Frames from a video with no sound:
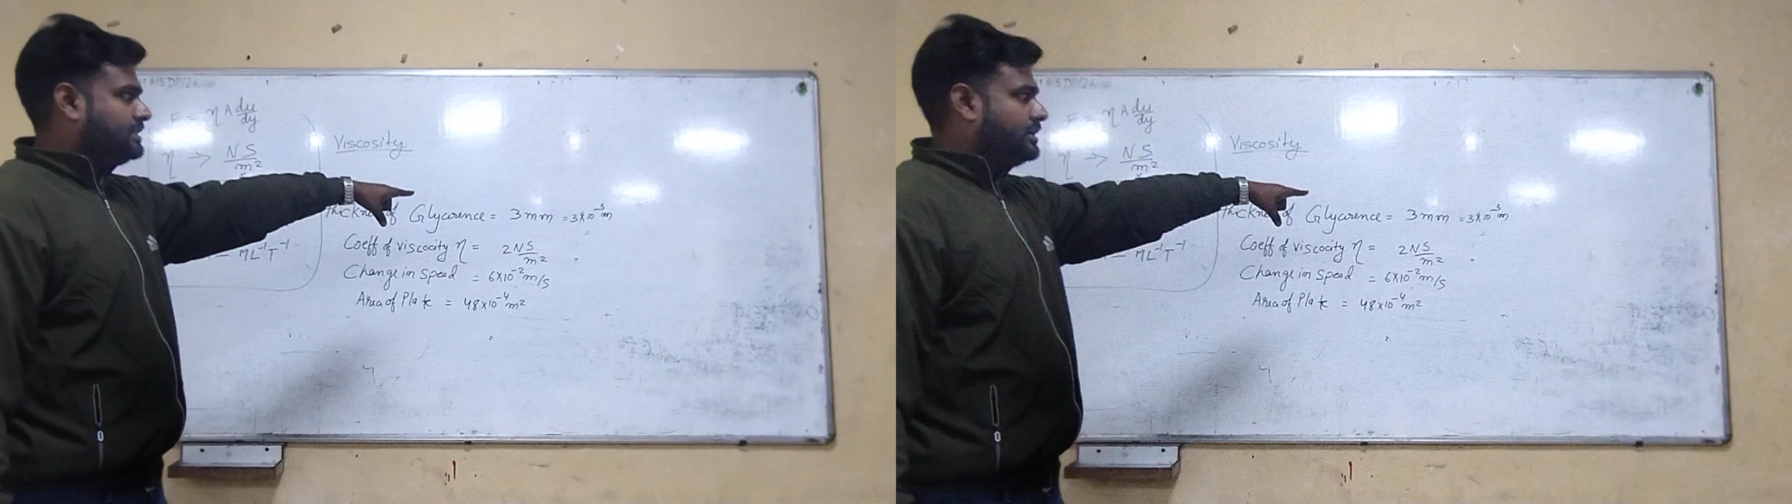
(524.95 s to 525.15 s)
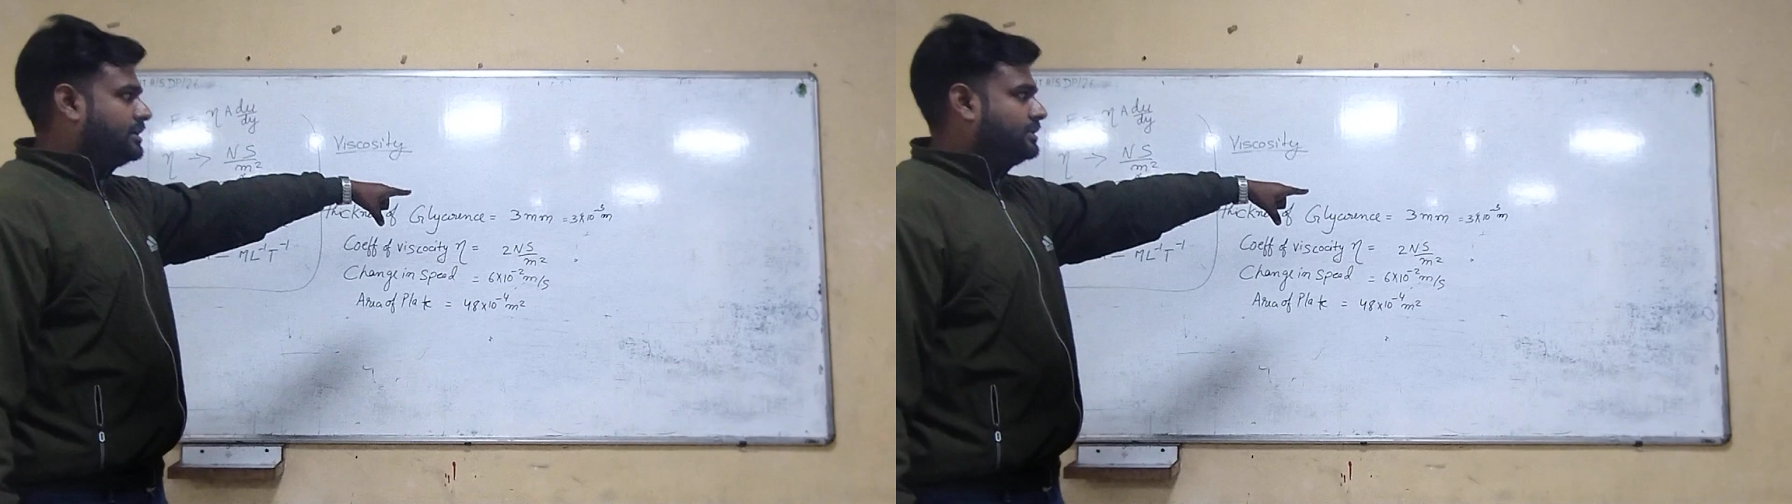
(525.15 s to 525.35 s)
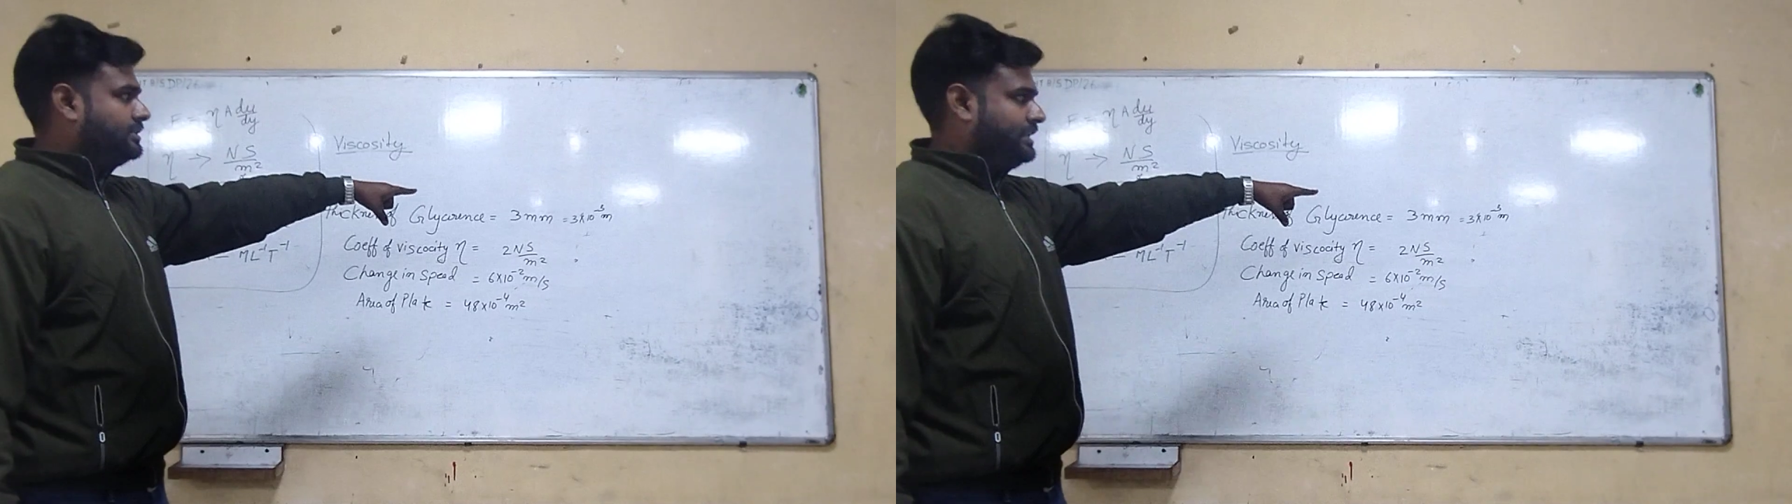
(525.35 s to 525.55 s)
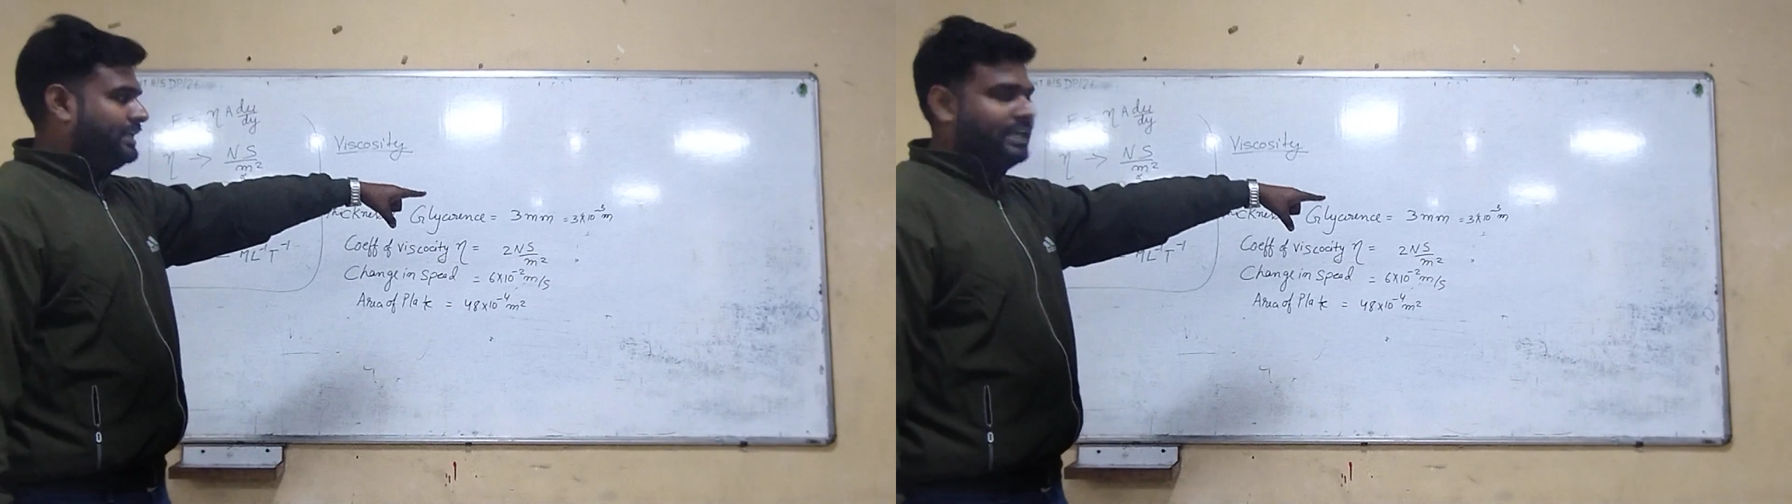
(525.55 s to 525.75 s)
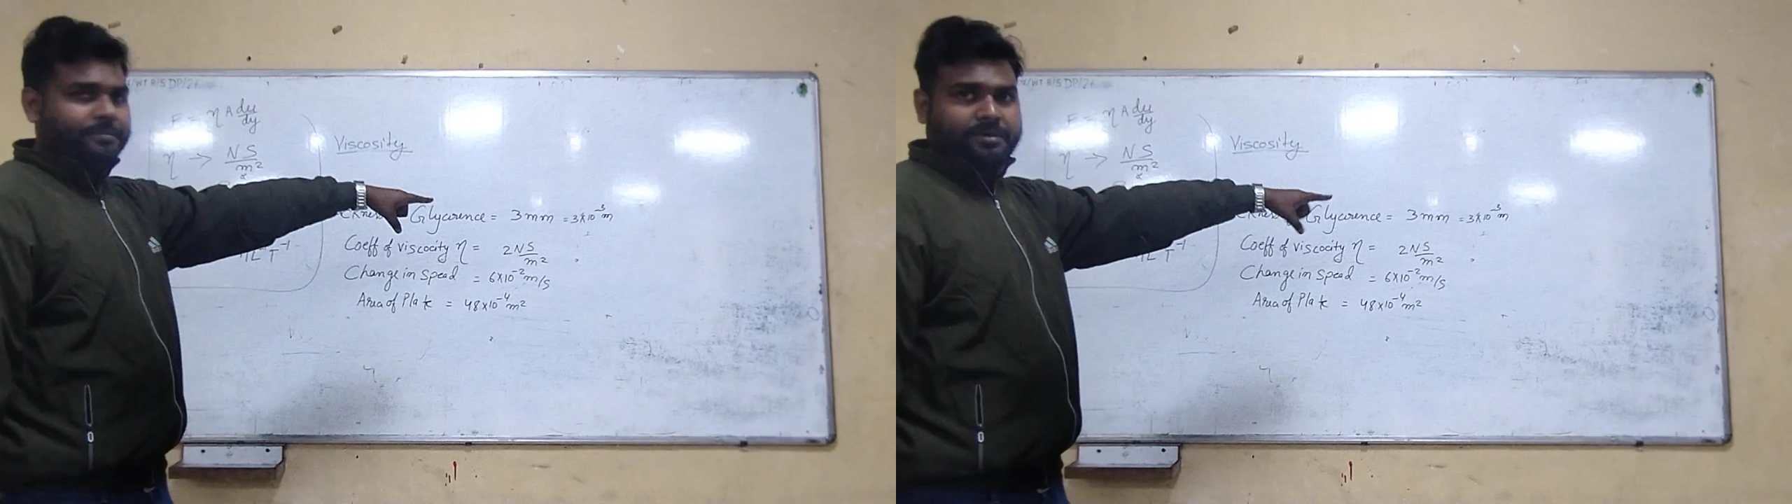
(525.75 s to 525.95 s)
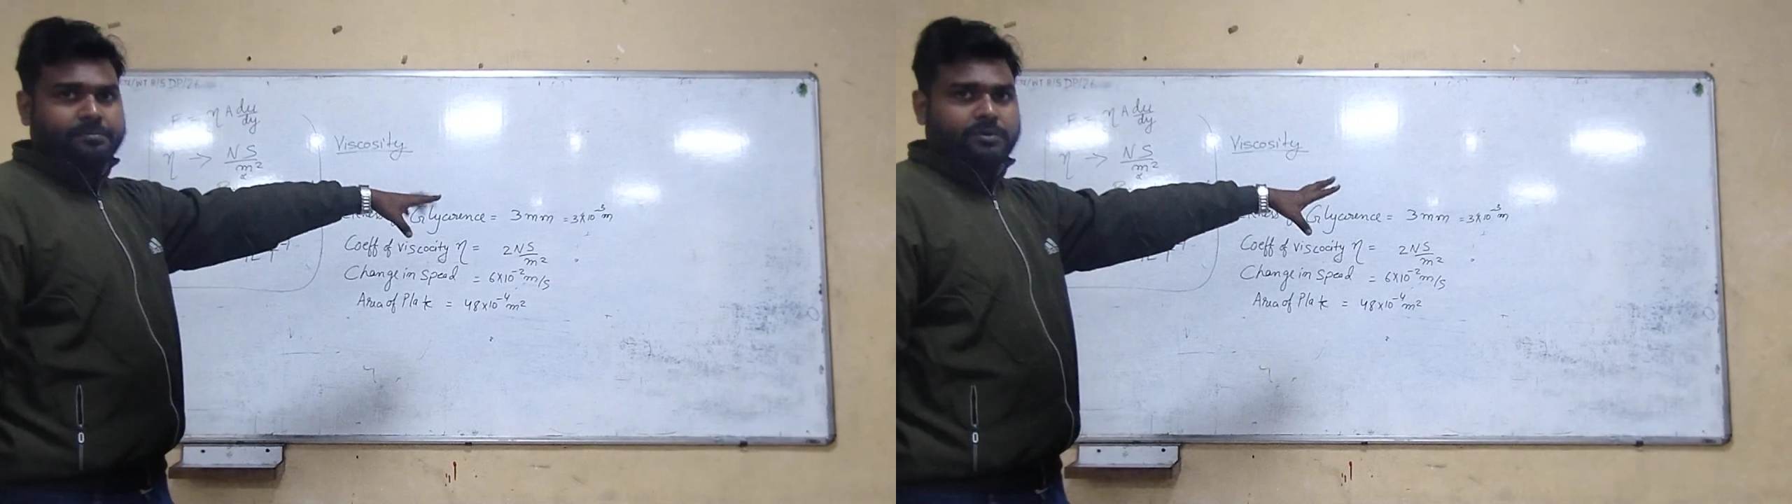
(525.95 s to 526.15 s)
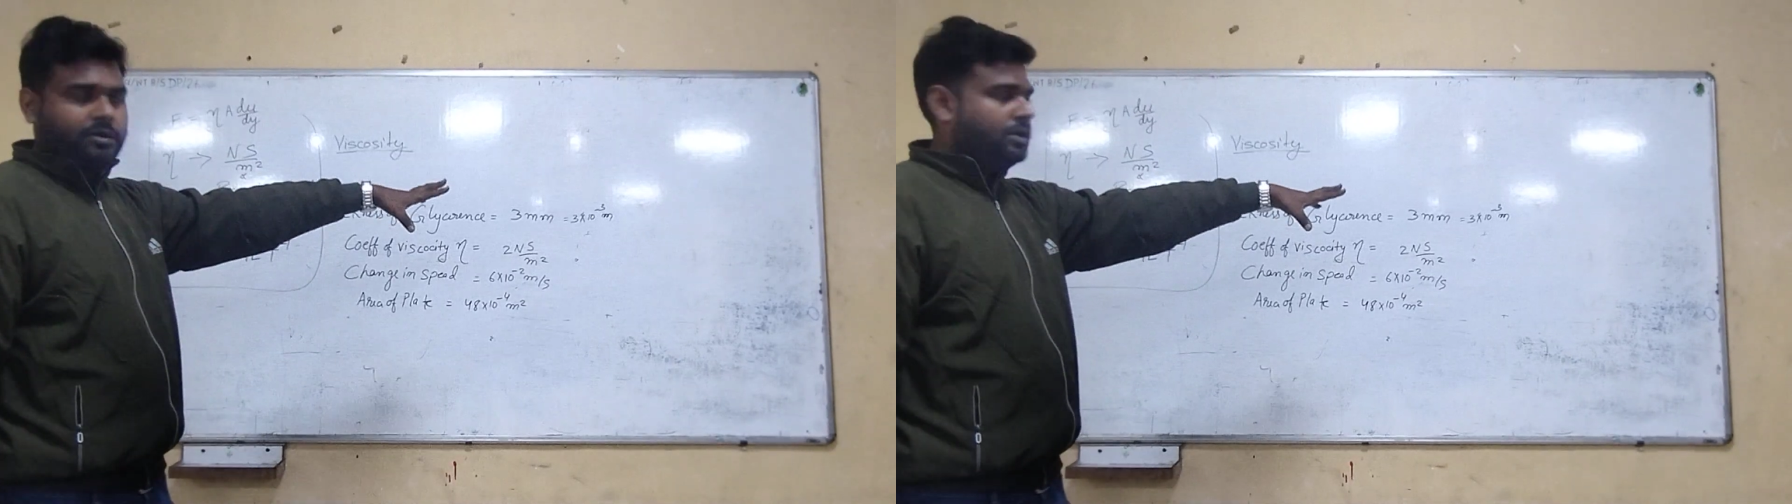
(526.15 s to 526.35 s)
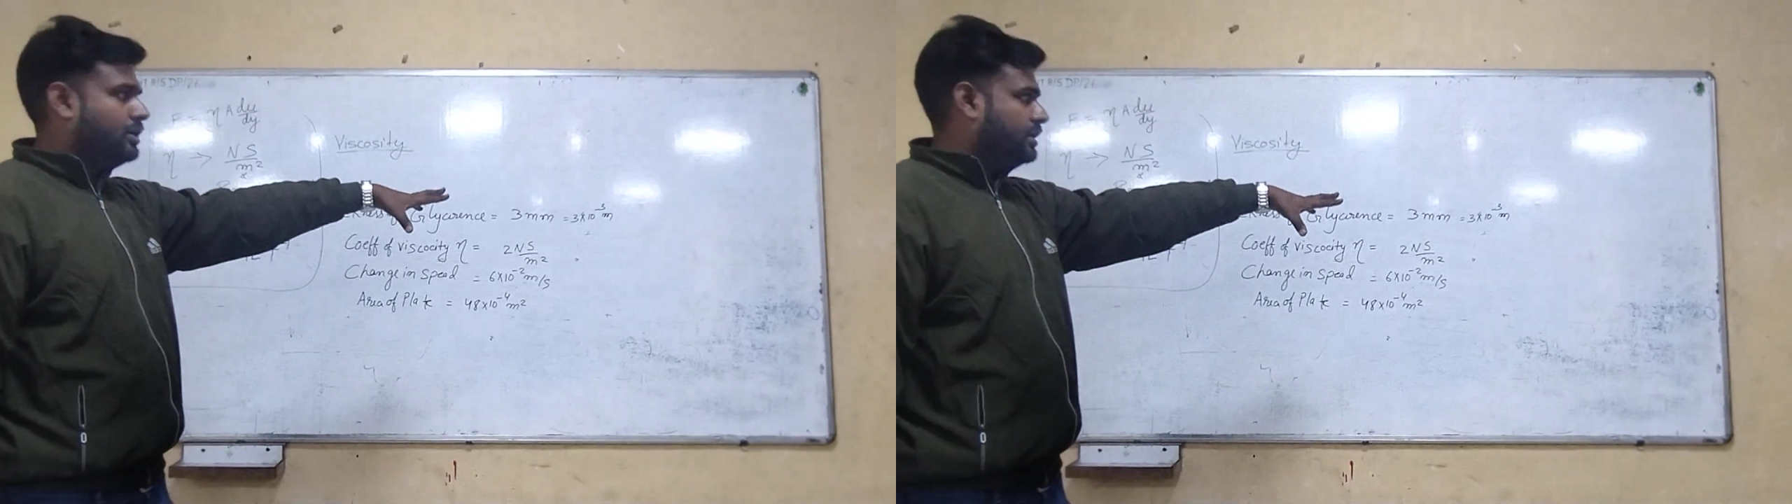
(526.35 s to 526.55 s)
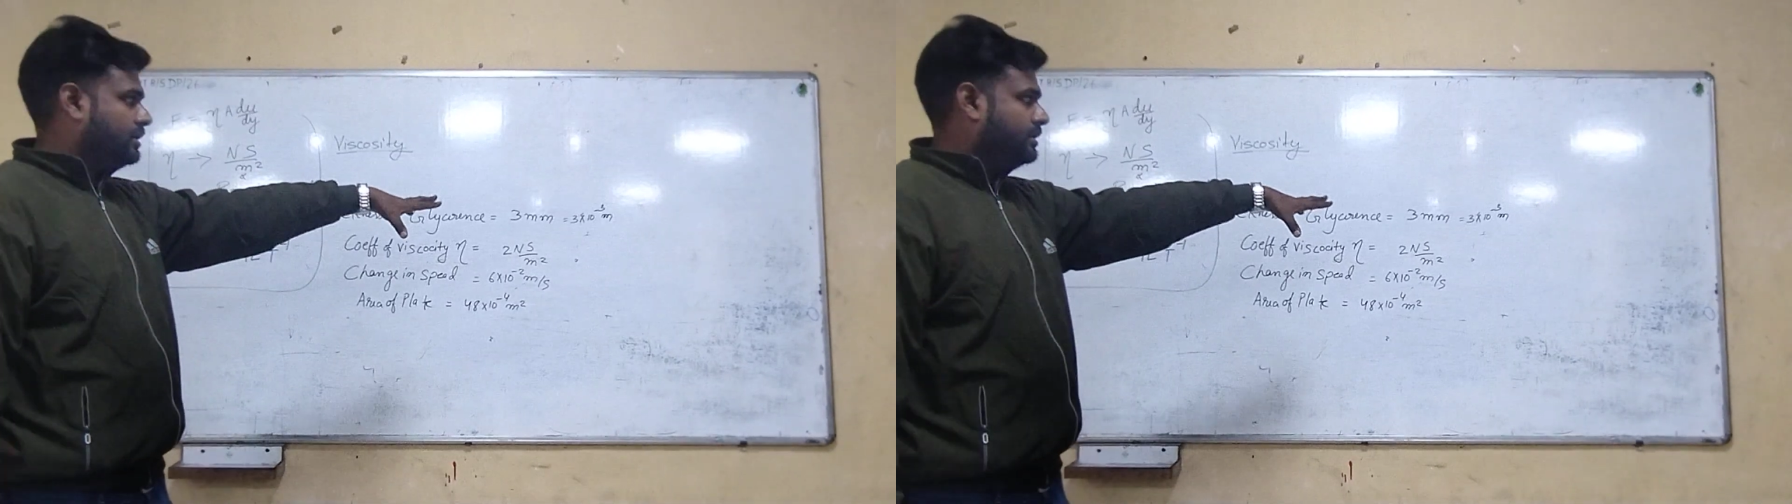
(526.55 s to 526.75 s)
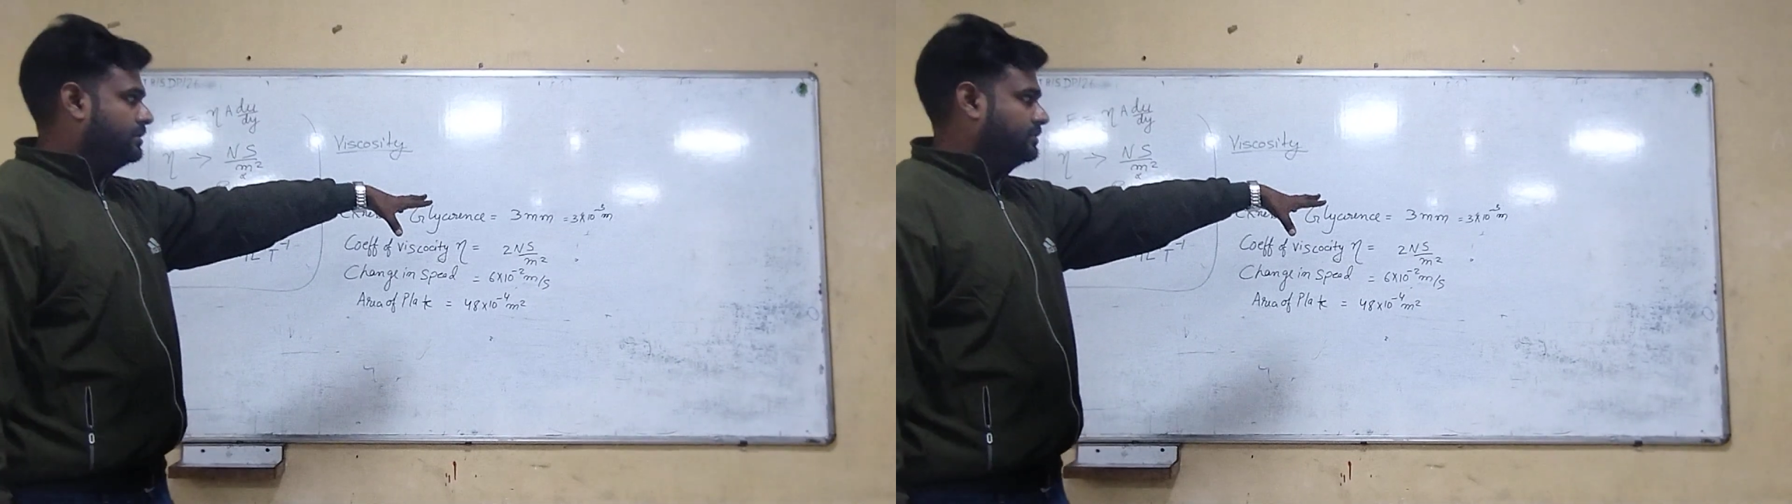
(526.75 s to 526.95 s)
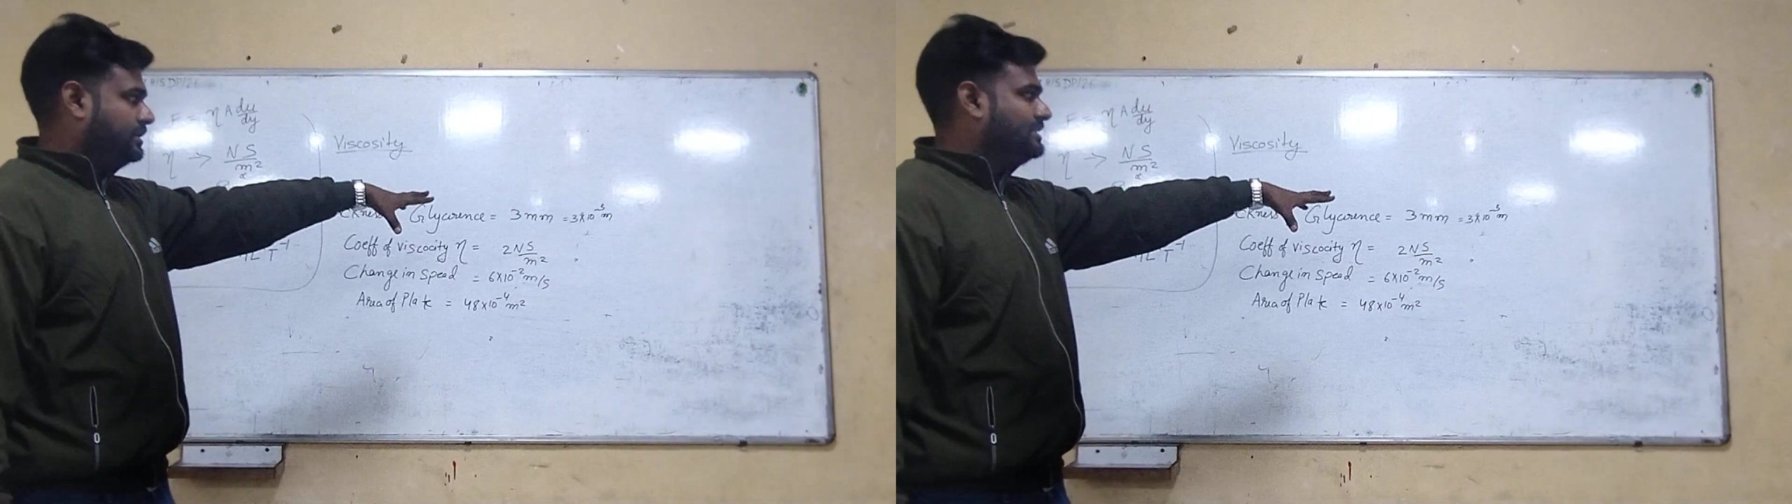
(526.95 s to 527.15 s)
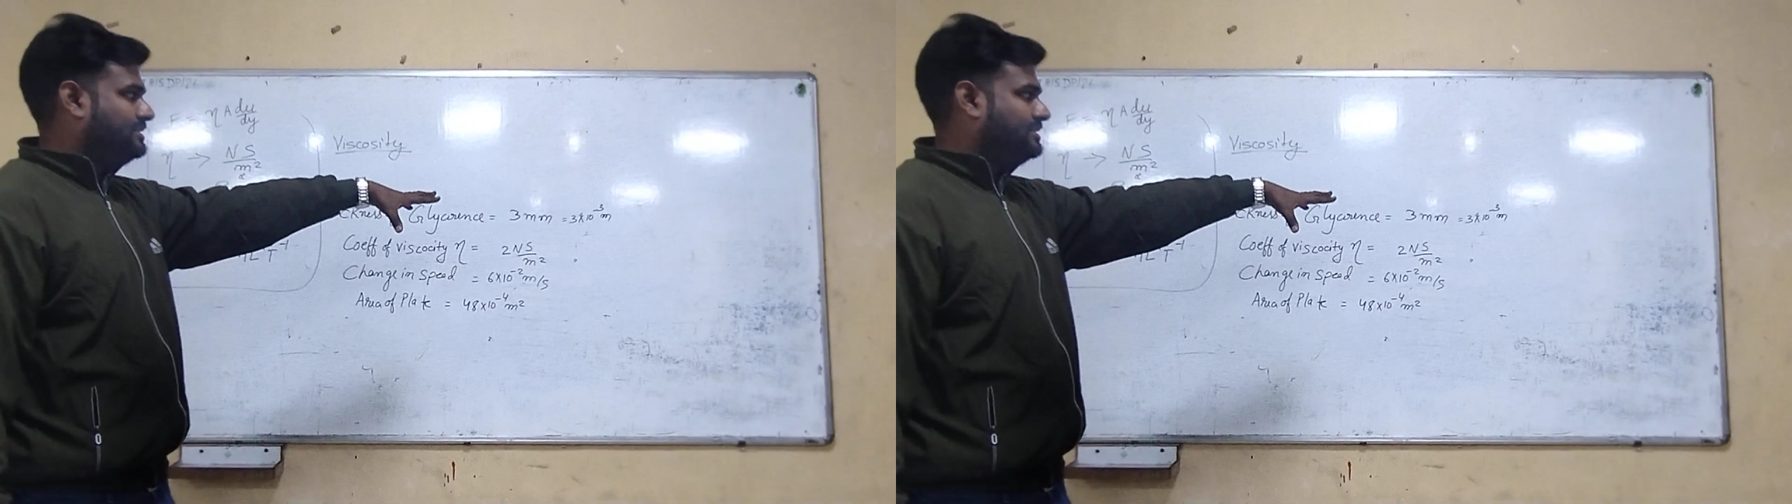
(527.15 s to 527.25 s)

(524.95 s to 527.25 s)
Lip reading: 3 mm, or